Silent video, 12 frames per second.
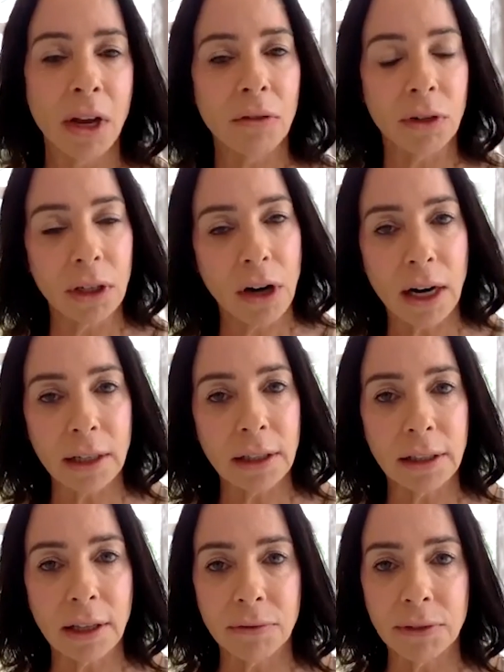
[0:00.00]

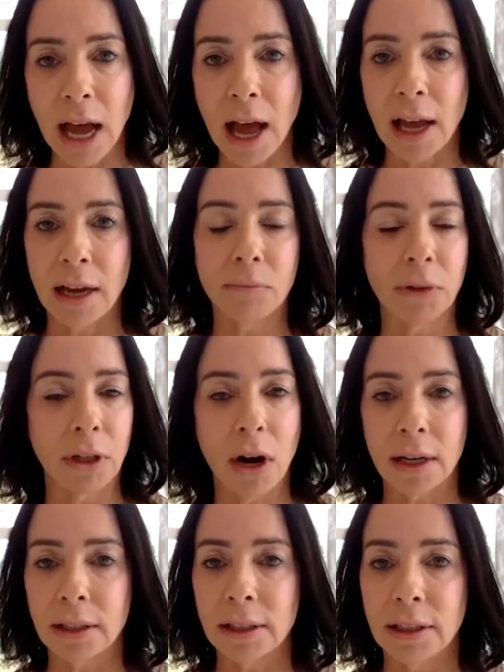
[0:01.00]
regardless of time,
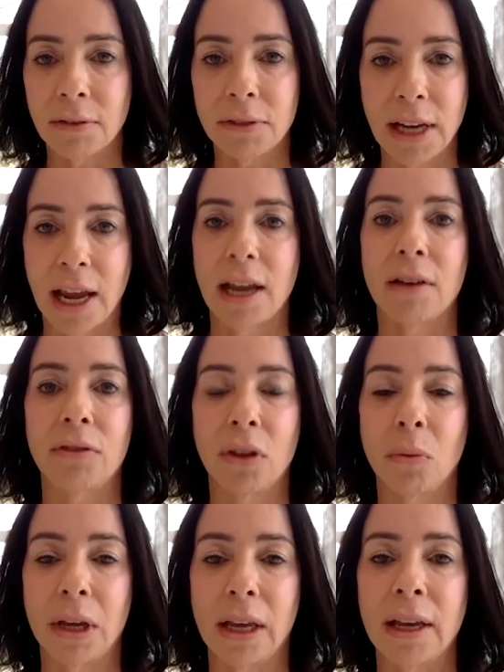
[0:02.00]
regardless of day of the
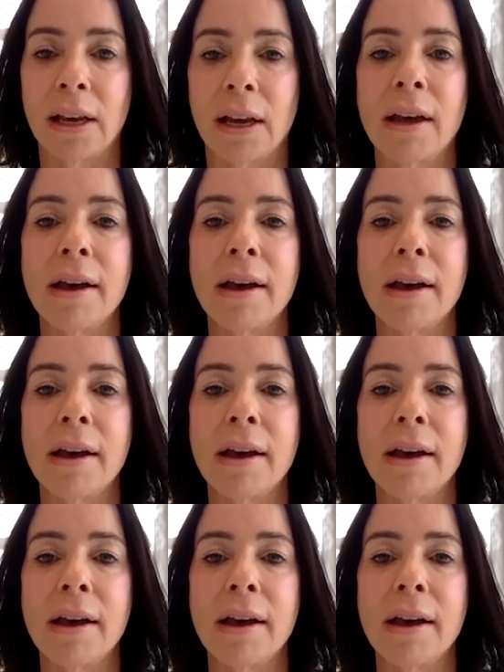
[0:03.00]
week.